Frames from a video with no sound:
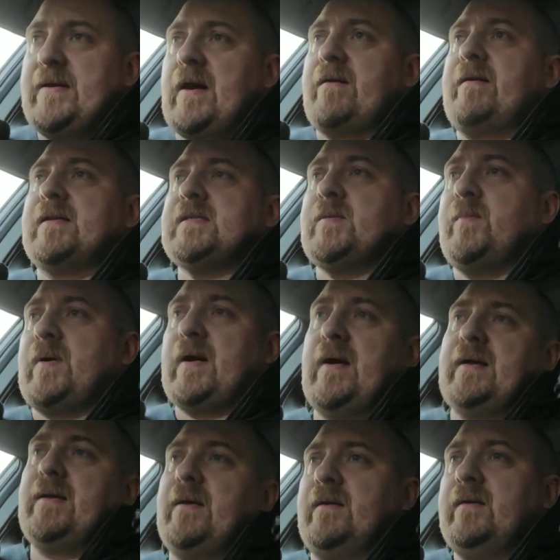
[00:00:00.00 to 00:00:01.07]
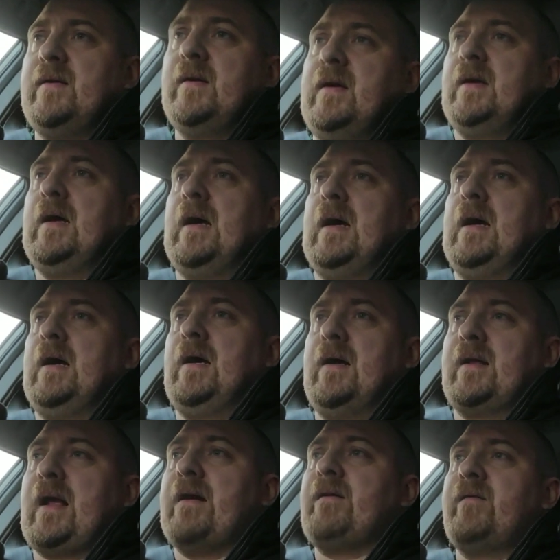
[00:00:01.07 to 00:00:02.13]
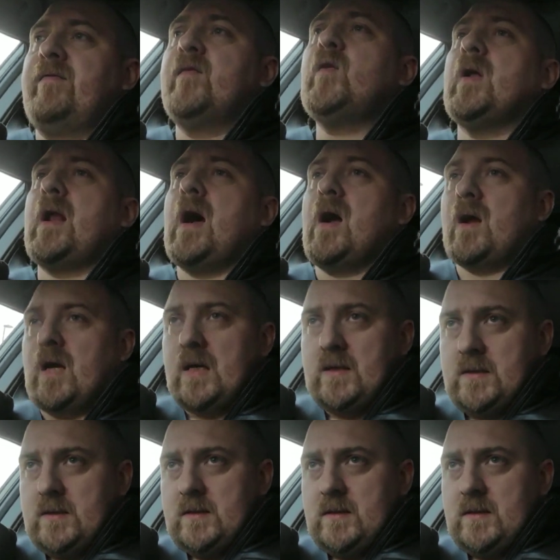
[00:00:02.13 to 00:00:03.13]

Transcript: directed by Cary Fukunaga.